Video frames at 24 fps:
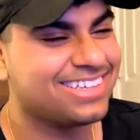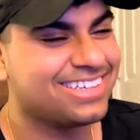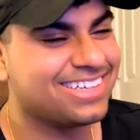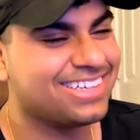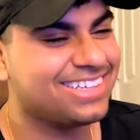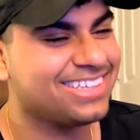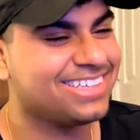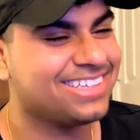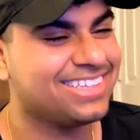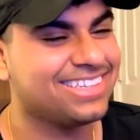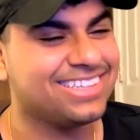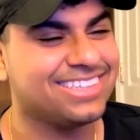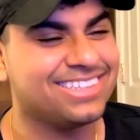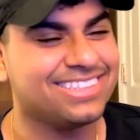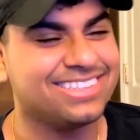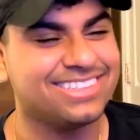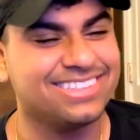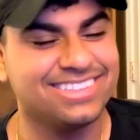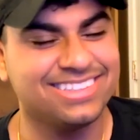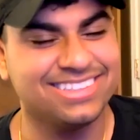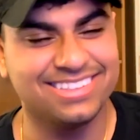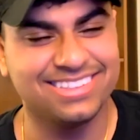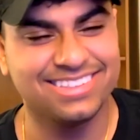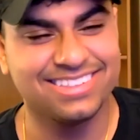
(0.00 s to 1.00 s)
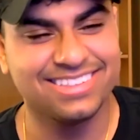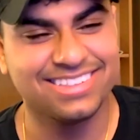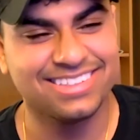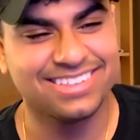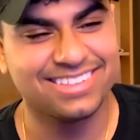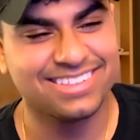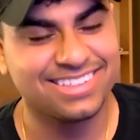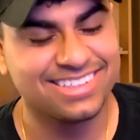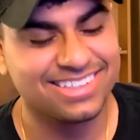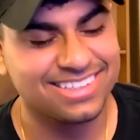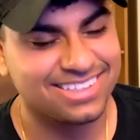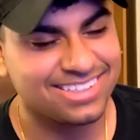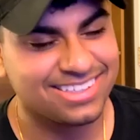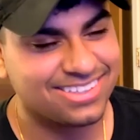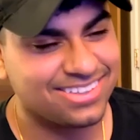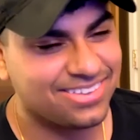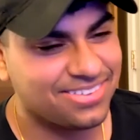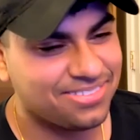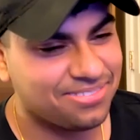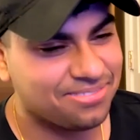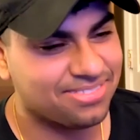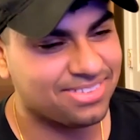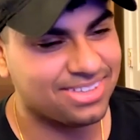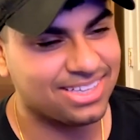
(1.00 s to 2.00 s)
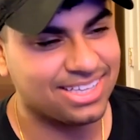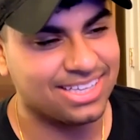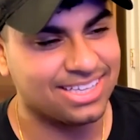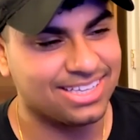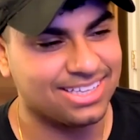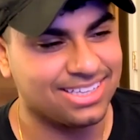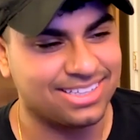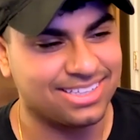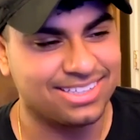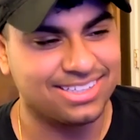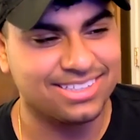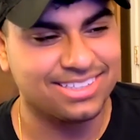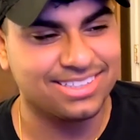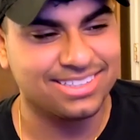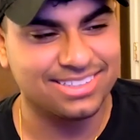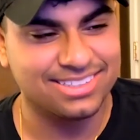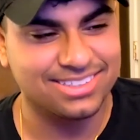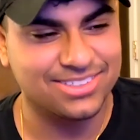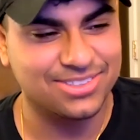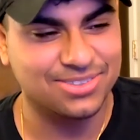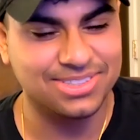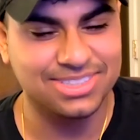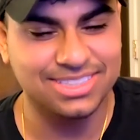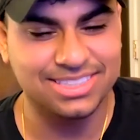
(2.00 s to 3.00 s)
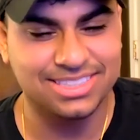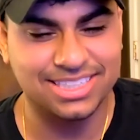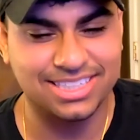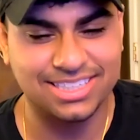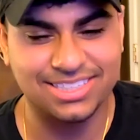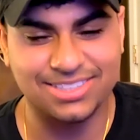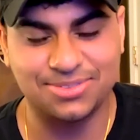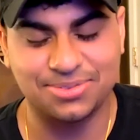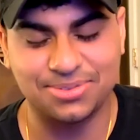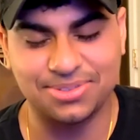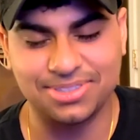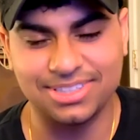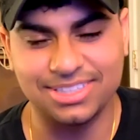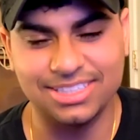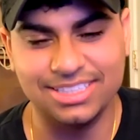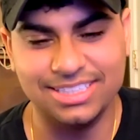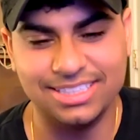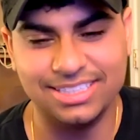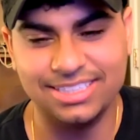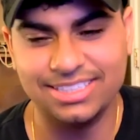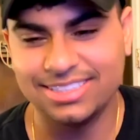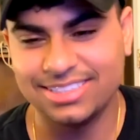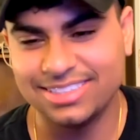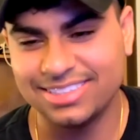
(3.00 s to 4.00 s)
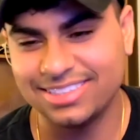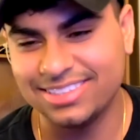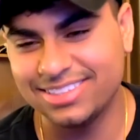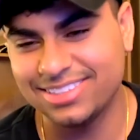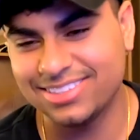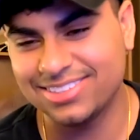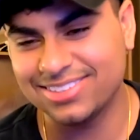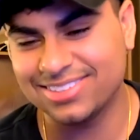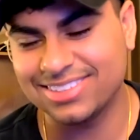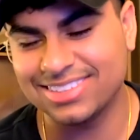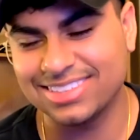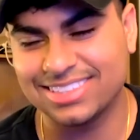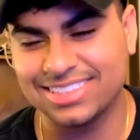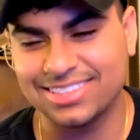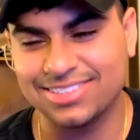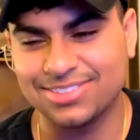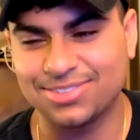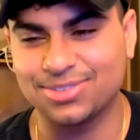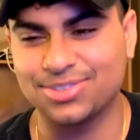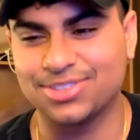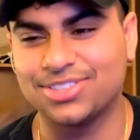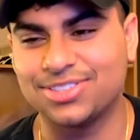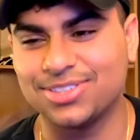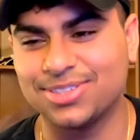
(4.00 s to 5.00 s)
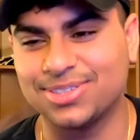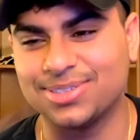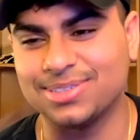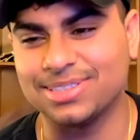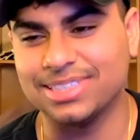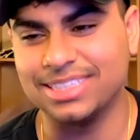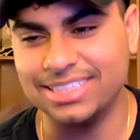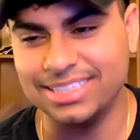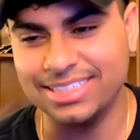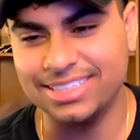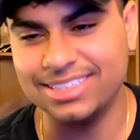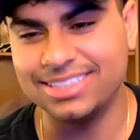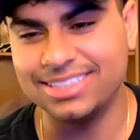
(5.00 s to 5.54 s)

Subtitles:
Hey, man. 2010s were lit. 2010s were so lit.